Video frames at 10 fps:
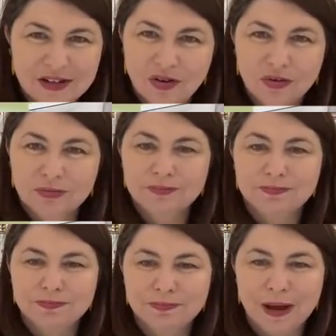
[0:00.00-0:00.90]
it on
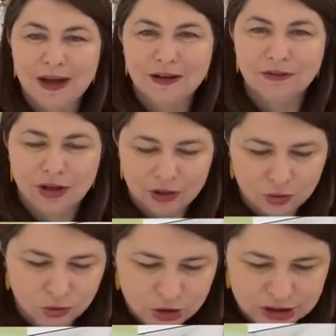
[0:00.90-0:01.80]
back like
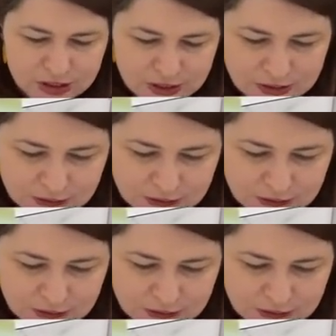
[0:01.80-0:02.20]
crooked.